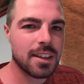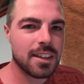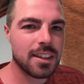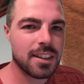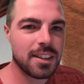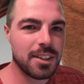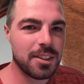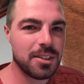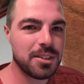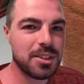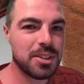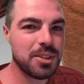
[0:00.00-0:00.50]

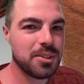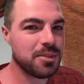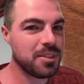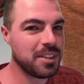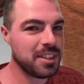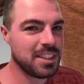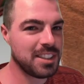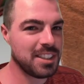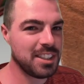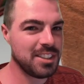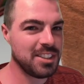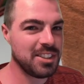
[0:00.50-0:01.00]
YouTube,
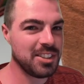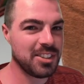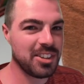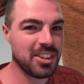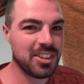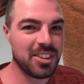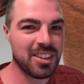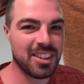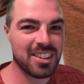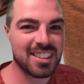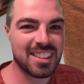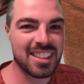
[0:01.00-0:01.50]
Vintage
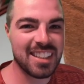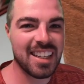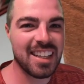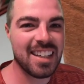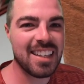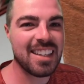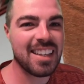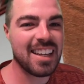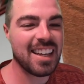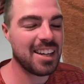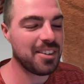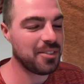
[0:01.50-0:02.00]
Yugioh here
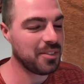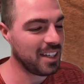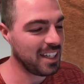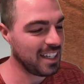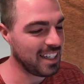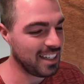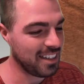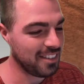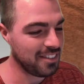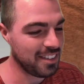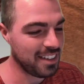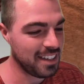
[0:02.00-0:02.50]
today, and we
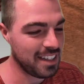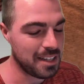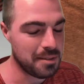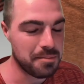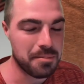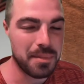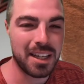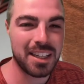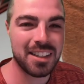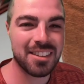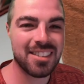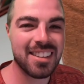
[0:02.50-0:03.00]
have a
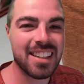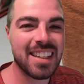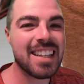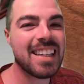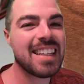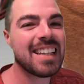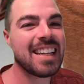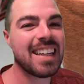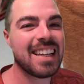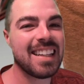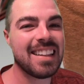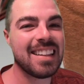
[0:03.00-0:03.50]
mail
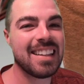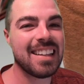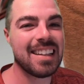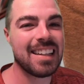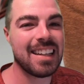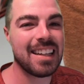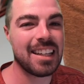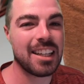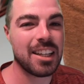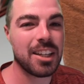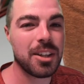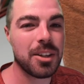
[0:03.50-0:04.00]
day and then
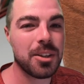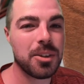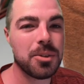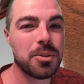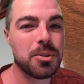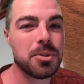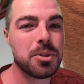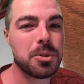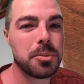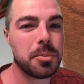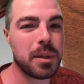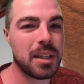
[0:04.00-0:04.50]
a
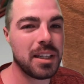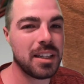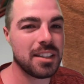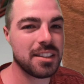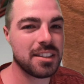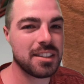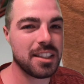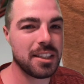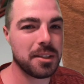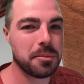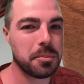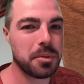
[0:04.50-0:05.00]
huge
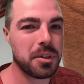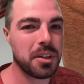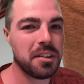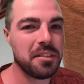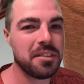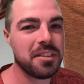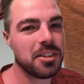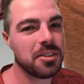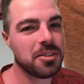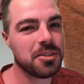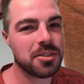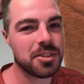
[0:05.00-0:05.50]
PSA
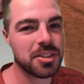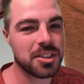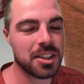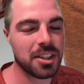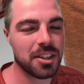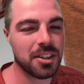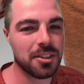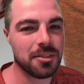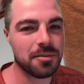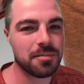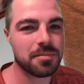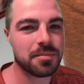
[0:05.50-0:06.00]
preview.
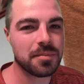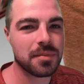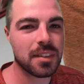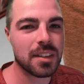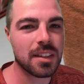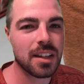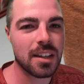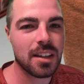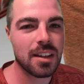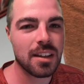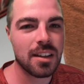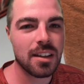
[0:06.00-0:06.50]
So
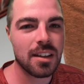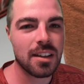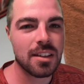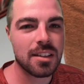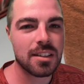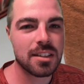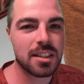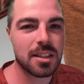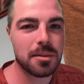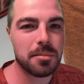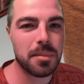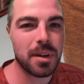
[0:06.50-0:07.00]

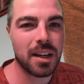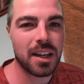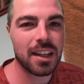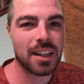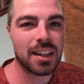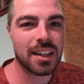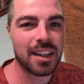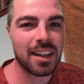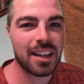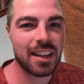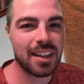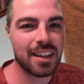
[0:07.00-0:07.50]
sit
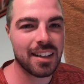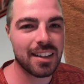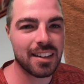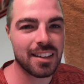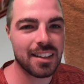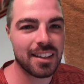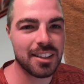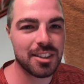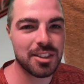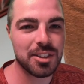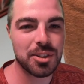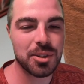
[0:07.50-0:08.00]
back and
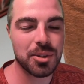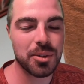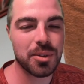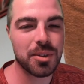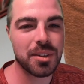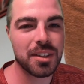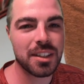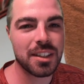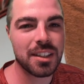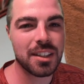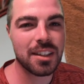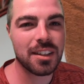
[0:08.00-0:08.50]

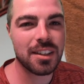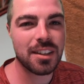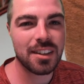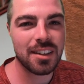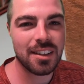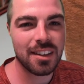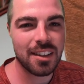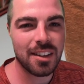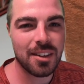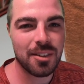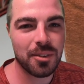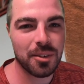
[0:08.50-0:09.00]
enjoy
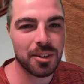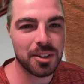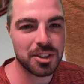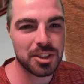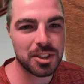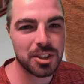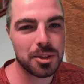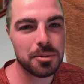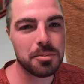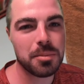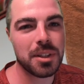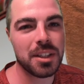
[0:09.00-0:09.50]
what
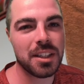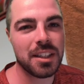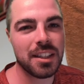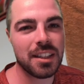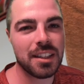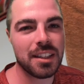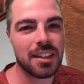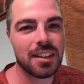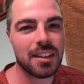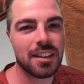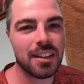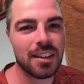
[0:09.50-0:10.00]
should
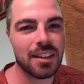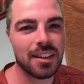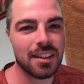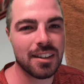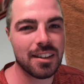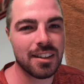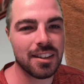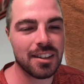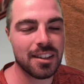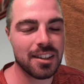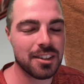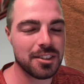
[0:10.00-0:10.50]
be
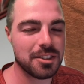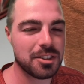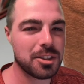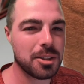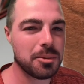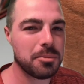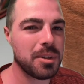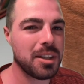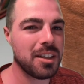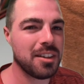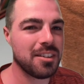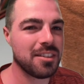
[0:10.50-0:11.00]
a
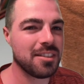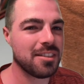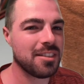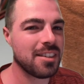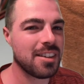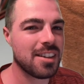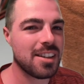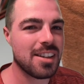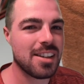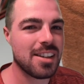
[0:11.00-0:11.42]
trip down